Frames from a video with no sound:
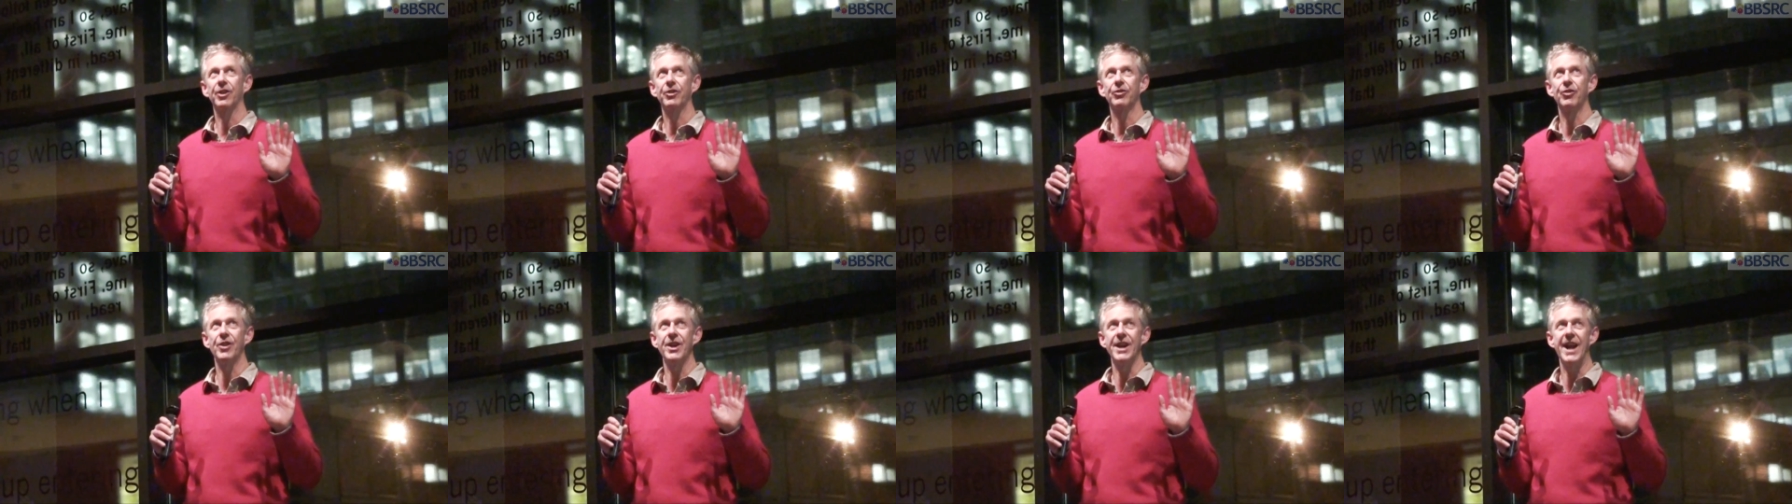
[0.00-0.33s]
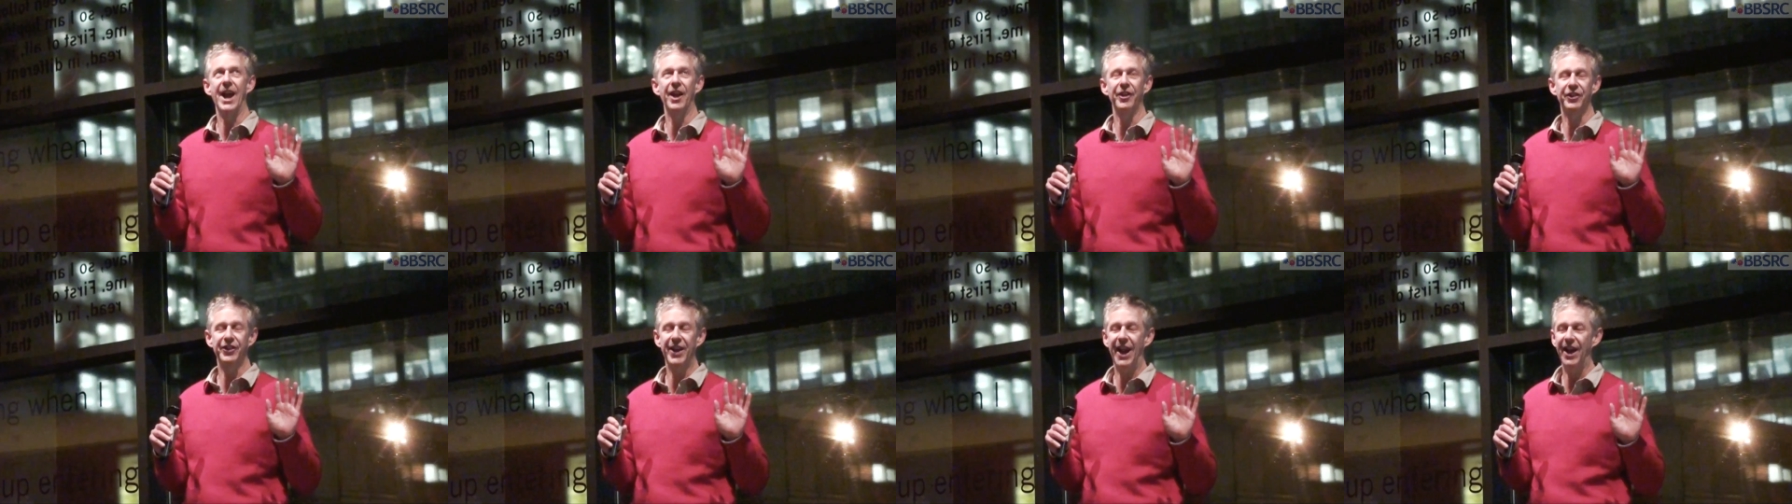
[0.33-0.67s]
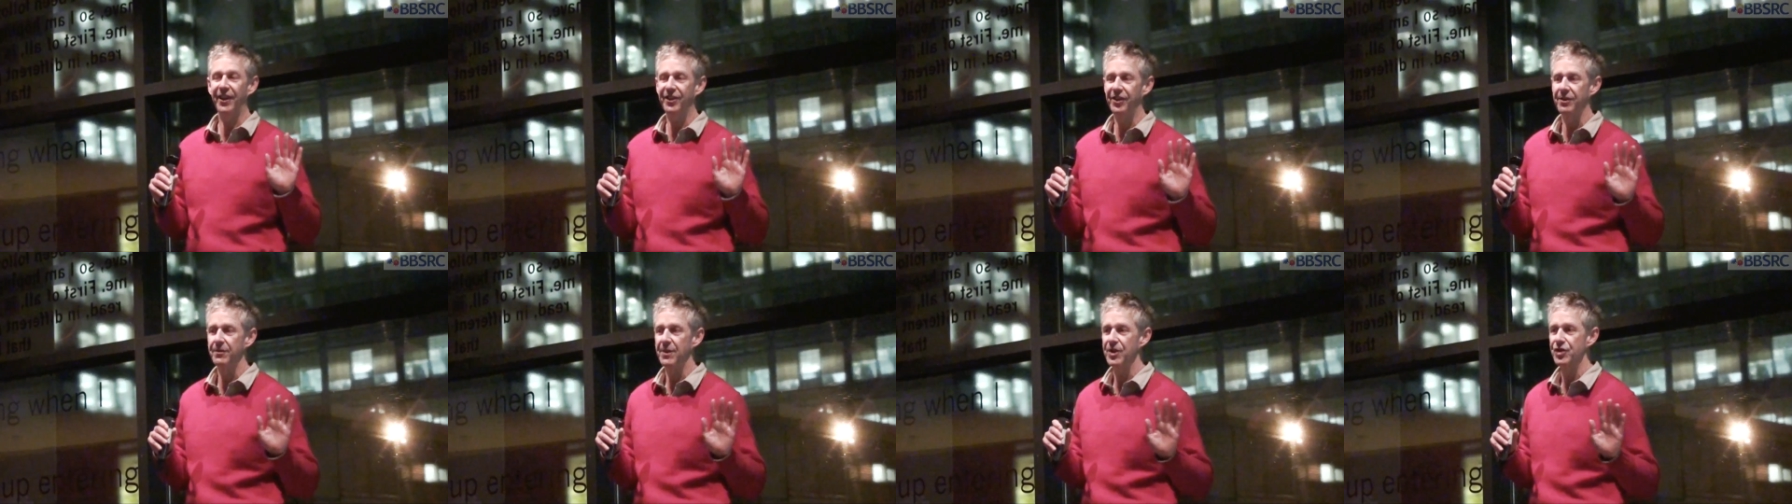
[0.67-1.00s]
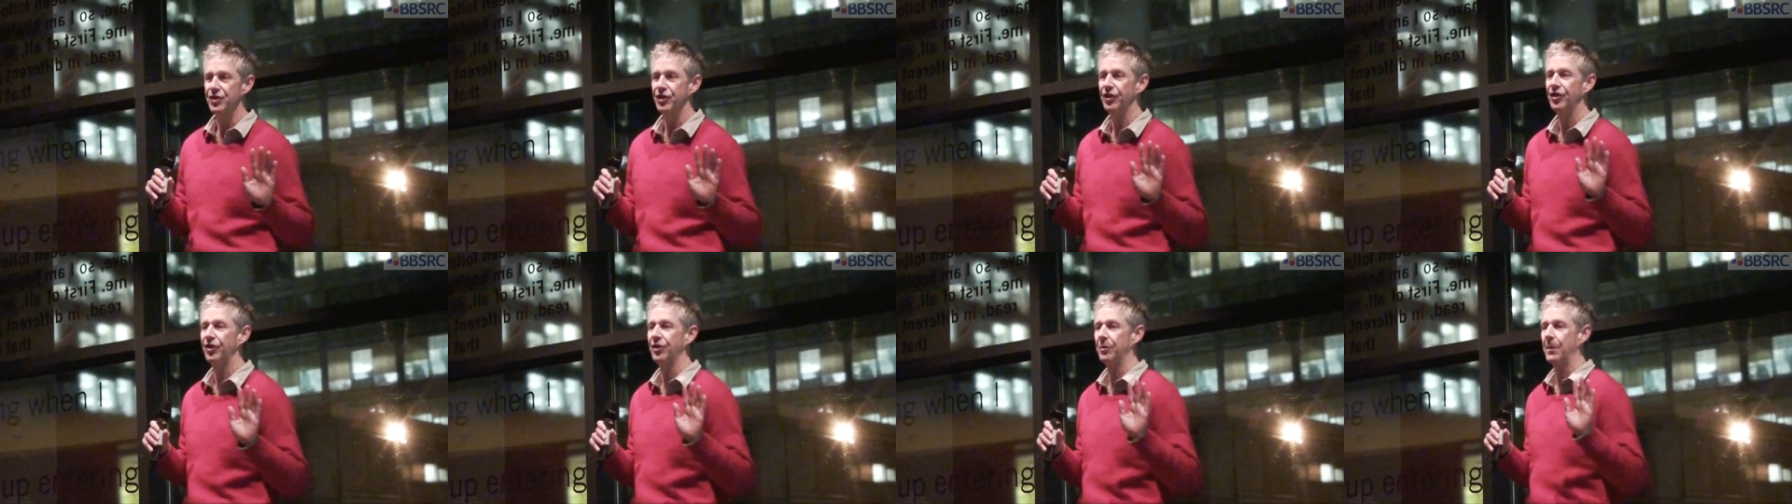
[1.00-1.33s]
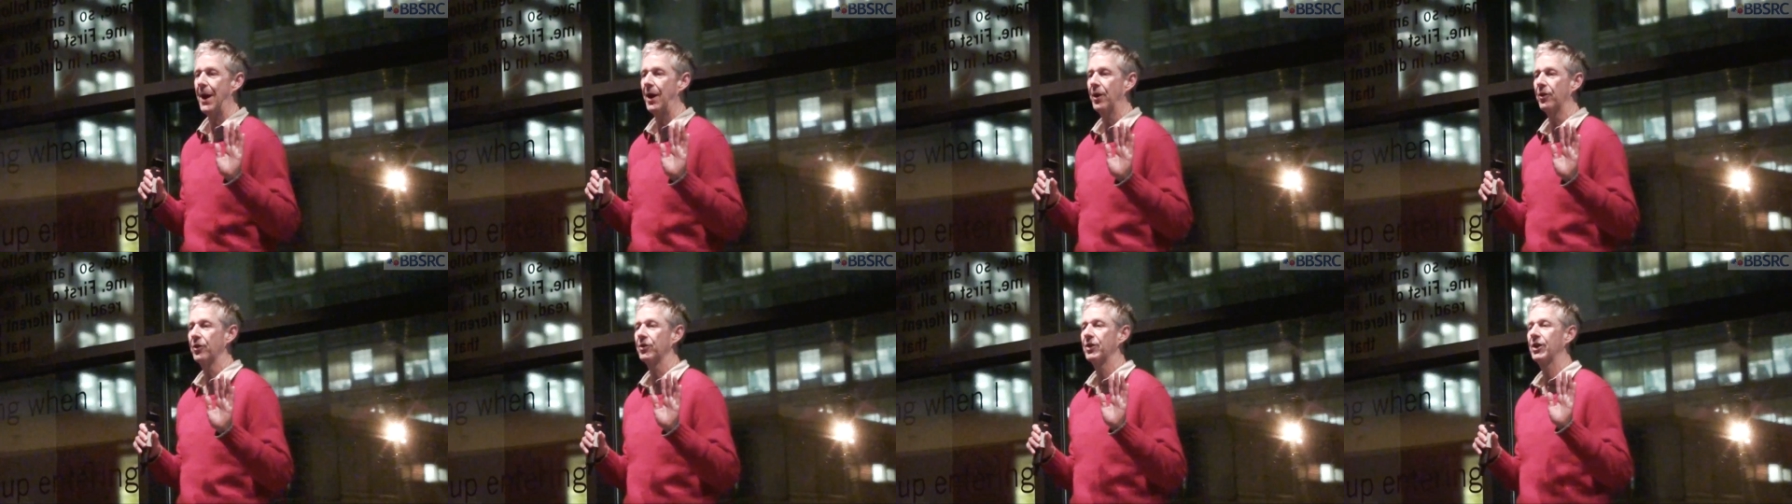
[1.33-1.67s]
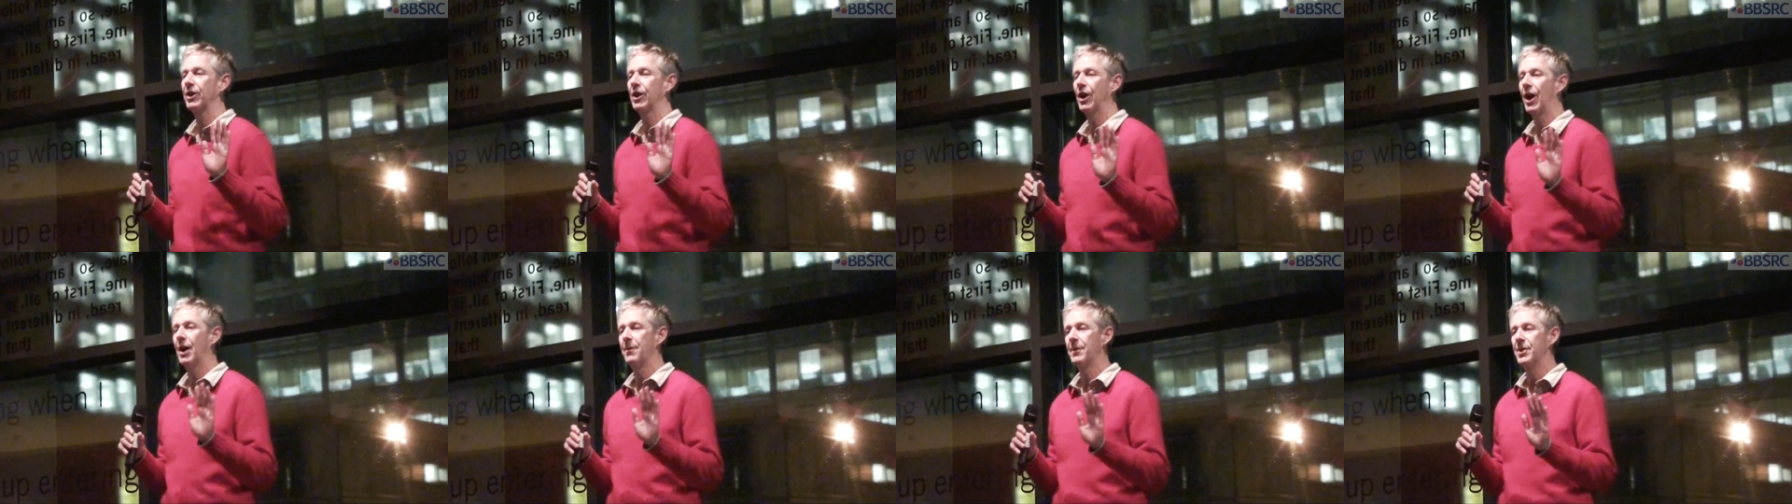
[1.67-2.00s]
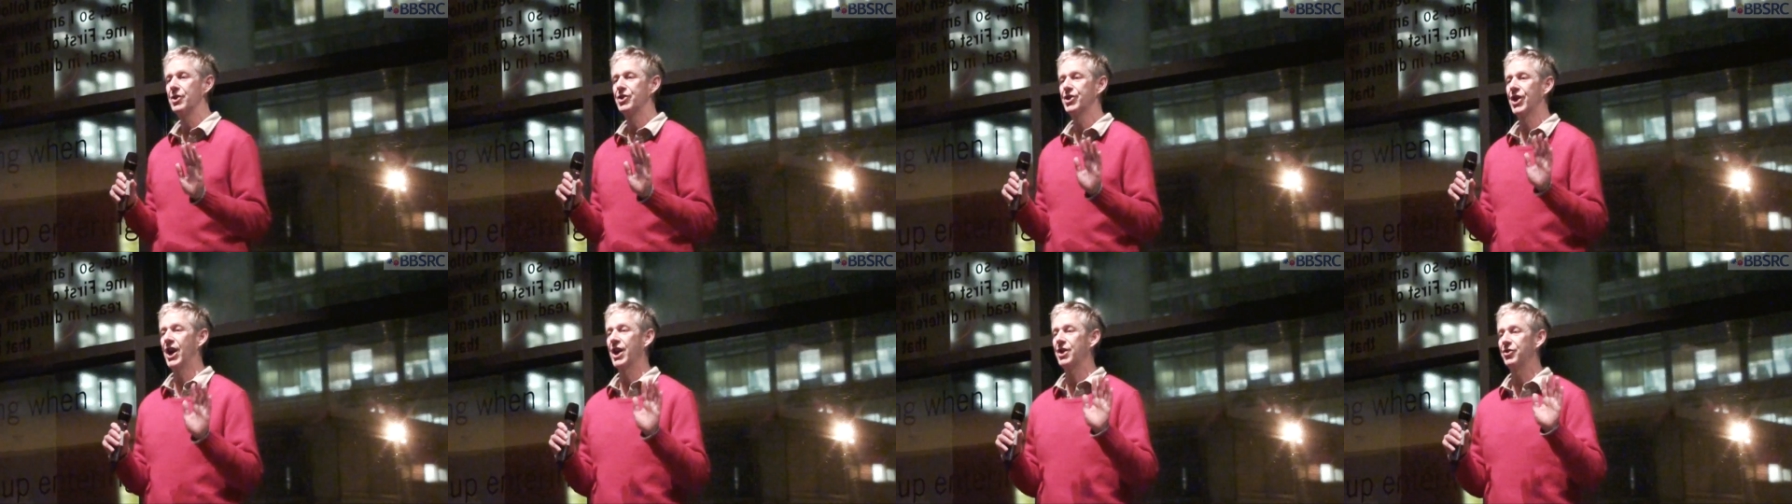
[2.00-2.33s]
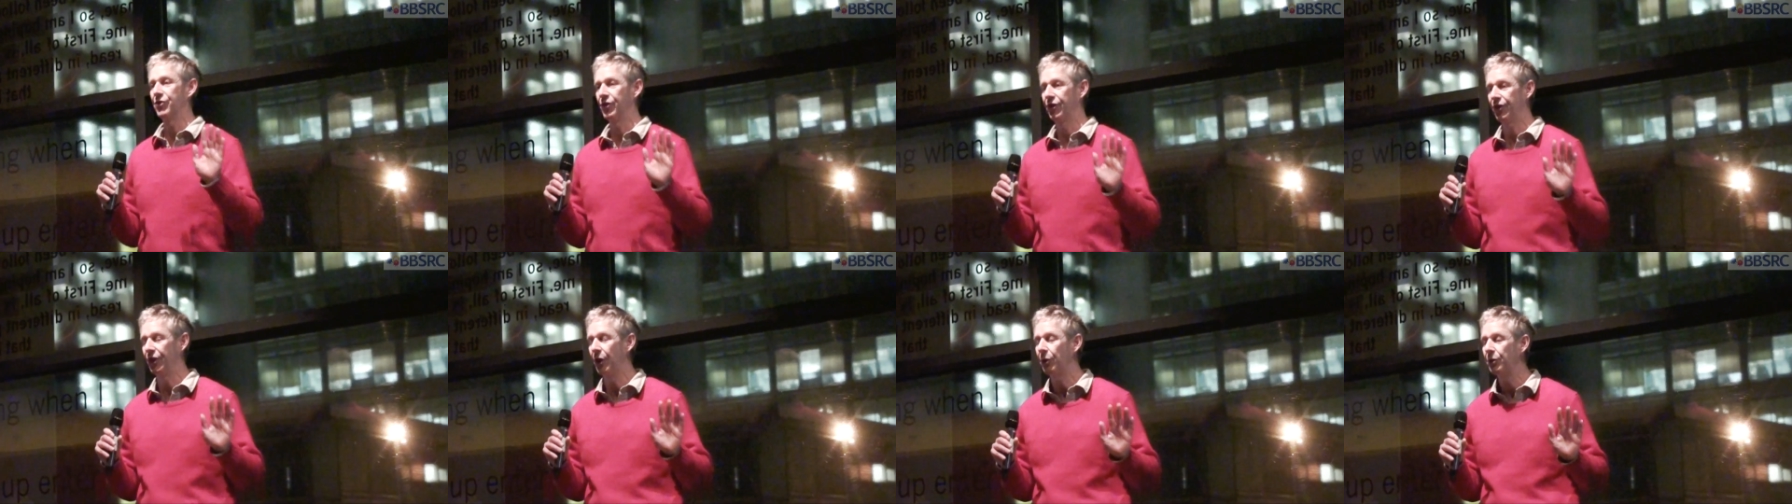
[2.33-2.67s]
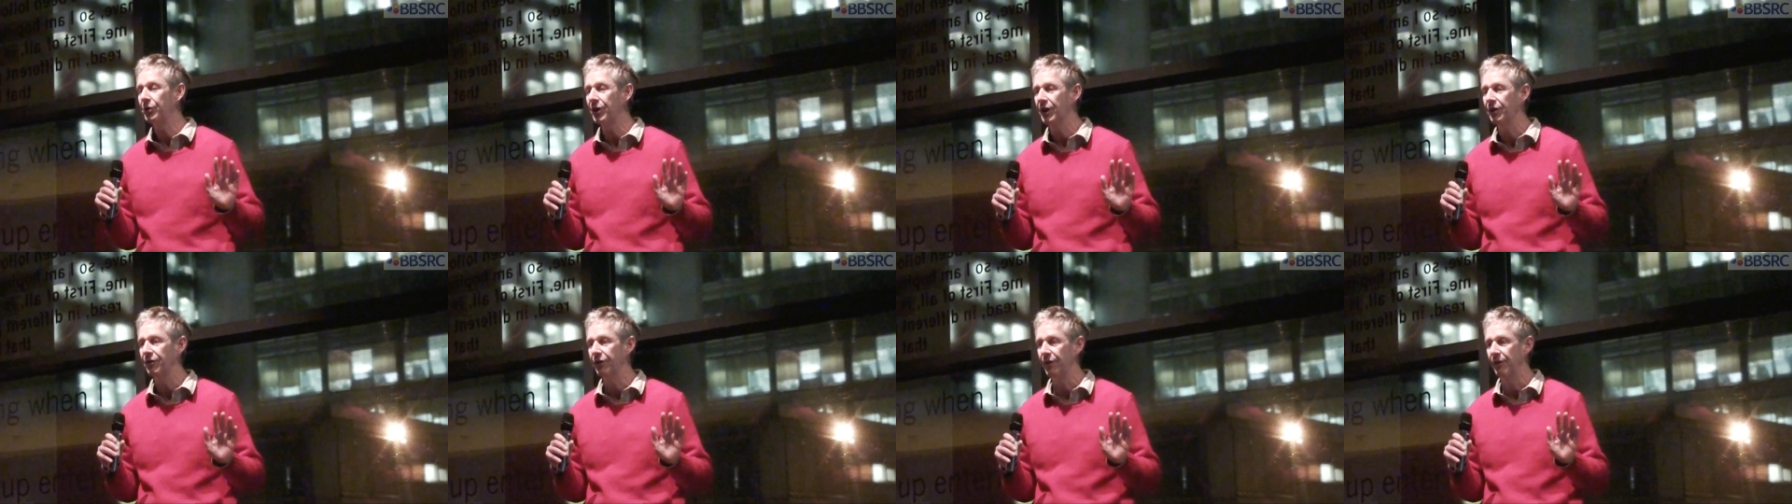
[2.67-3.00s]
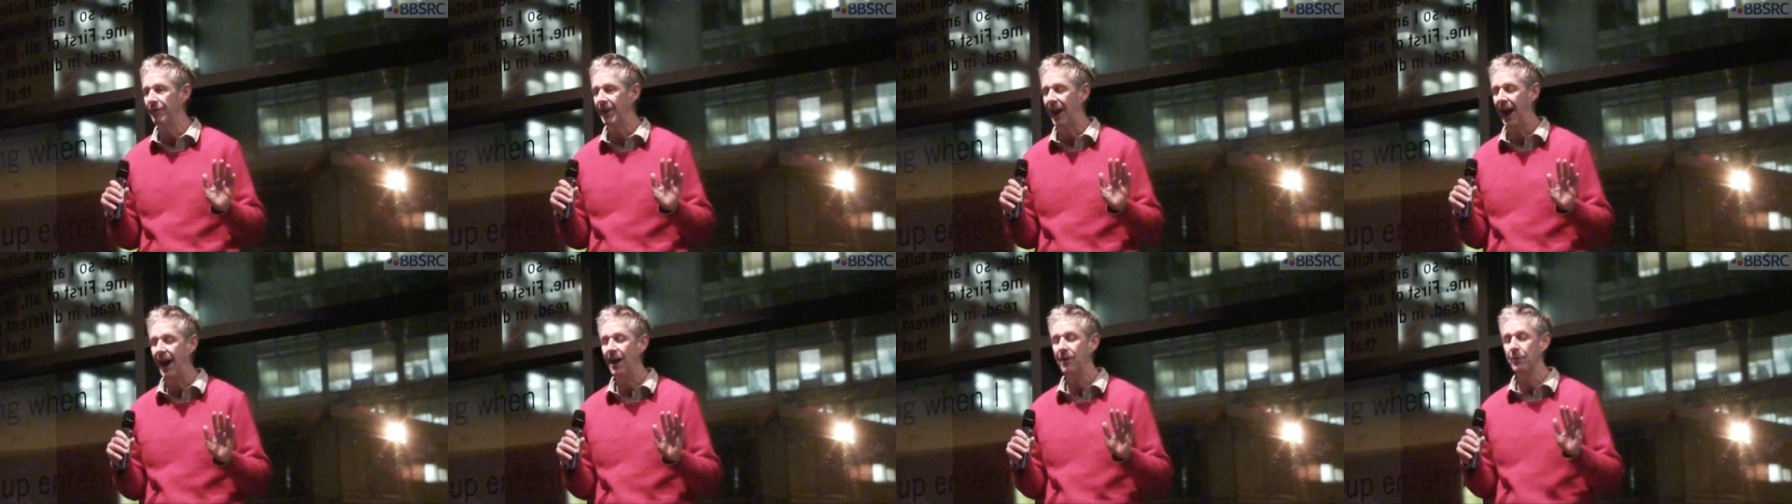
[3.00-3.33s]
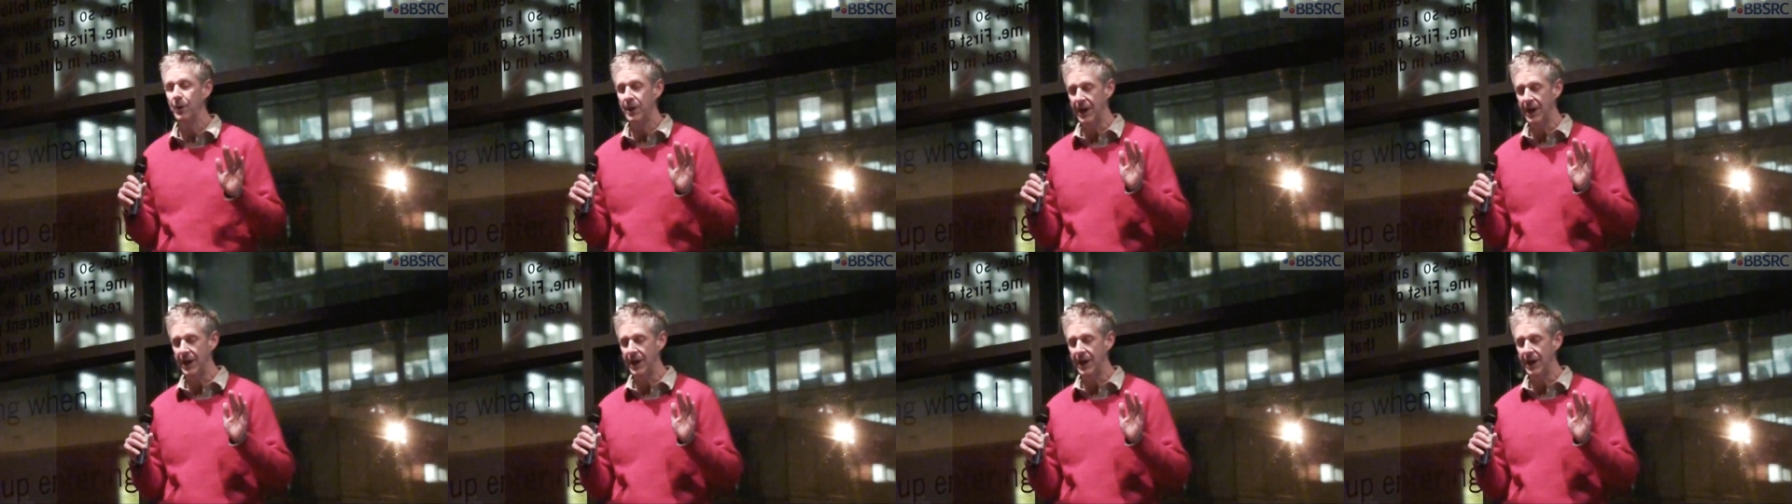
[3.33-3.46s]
greenhouse gas emissions, about climate change resulting from that,